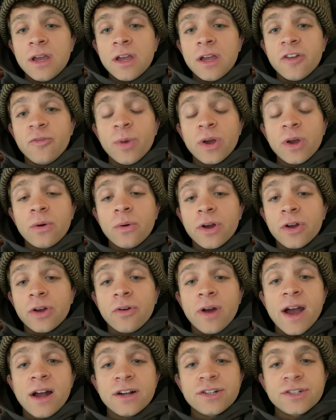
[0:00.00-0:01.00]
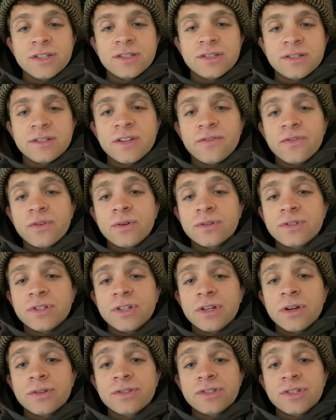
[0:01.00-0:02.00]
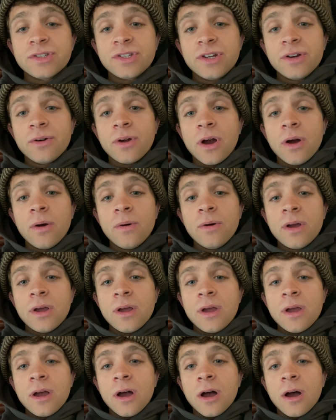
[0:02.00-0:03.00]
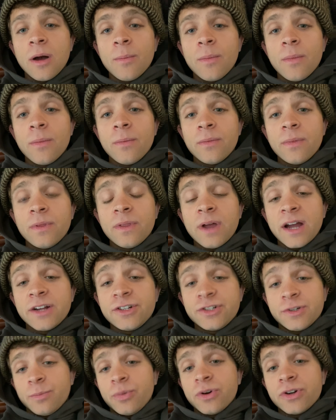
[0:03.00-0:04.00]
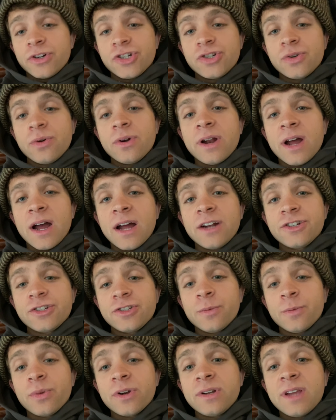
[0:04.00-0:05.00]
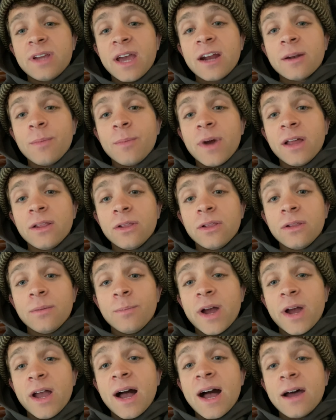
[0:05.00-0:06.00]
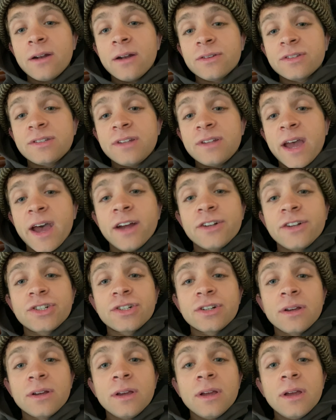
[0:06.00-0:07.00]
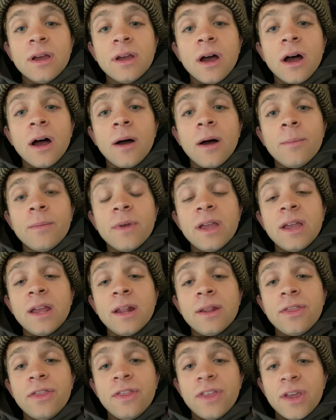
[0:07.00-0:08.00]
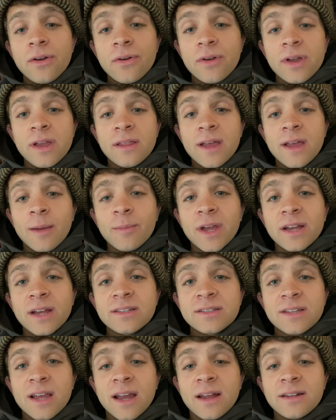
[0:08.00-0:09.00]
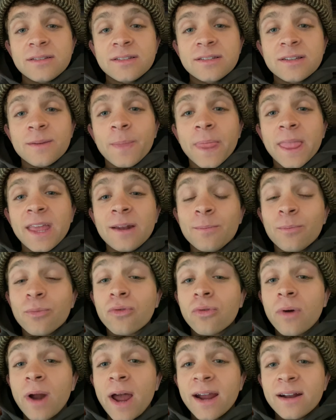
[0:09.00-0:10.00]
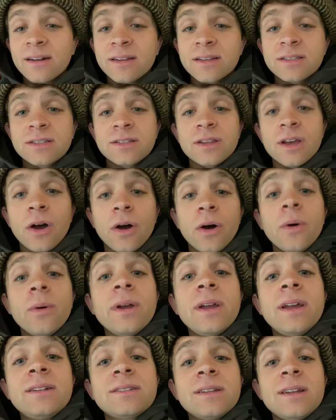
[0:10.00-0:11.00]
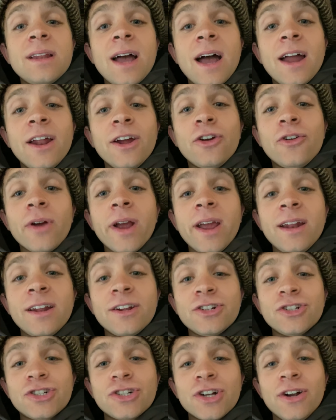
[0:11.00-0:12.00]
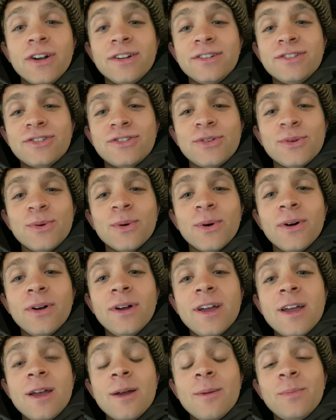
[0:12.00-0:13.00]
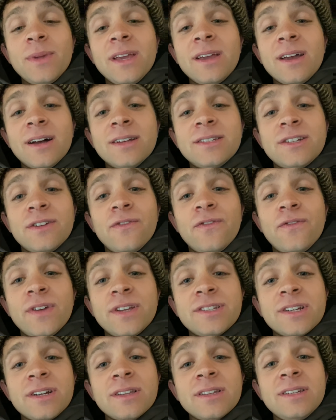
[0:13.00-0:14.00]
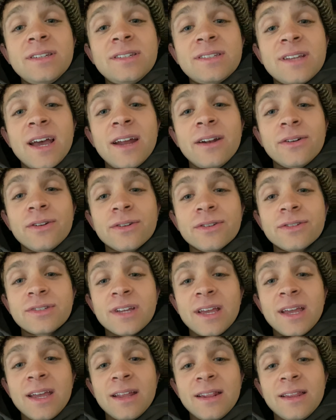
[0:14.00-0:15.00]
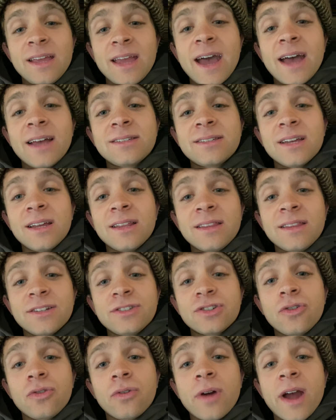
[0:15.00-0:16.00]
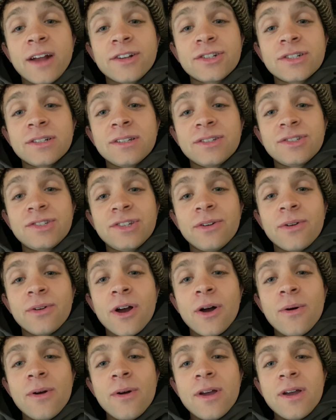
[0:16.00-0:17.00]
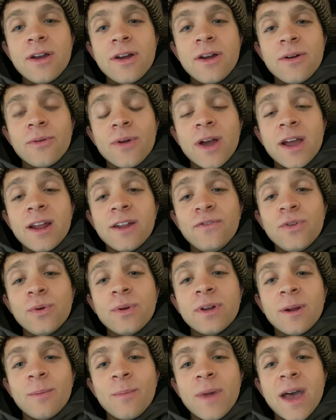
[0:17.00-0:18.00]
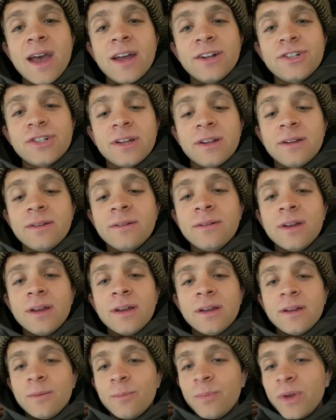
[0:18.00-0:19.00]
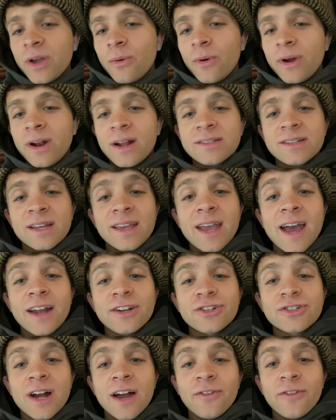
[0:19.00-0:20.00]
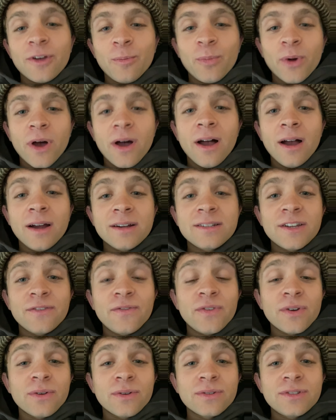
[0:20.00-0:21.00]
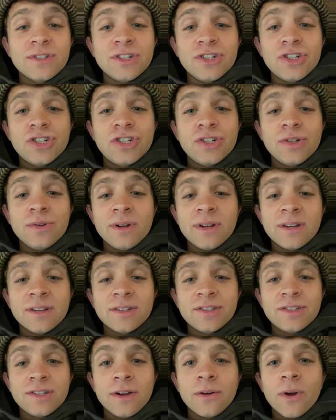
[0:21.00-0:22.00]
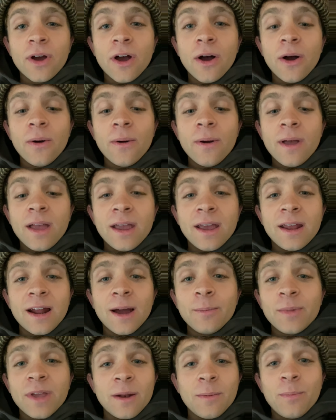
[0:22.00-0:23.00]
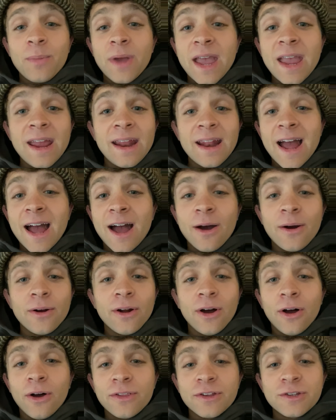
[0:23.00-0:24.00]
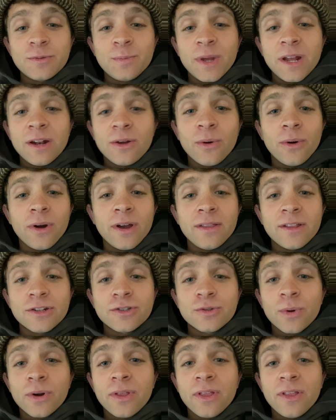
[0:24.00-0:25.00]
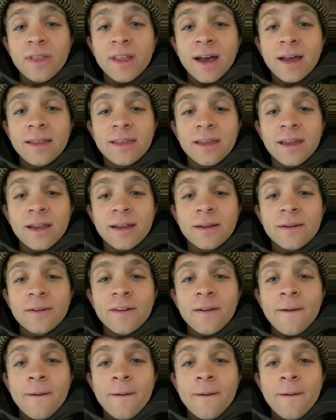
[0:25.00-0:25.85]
If Bitcoin crashes and difficulty goes to zero, I should put a short on just to protect my HODL stash. In theory, that makes sense. In practice, though, it's not a great insurance tool because it physically settles in the asset that's crashing to zero, right? If you can imagine, Bitcoin has a catastrophic bug, difficulty shooting to zero, and I'm getting paid out all this Bitcoin that's worth nothing.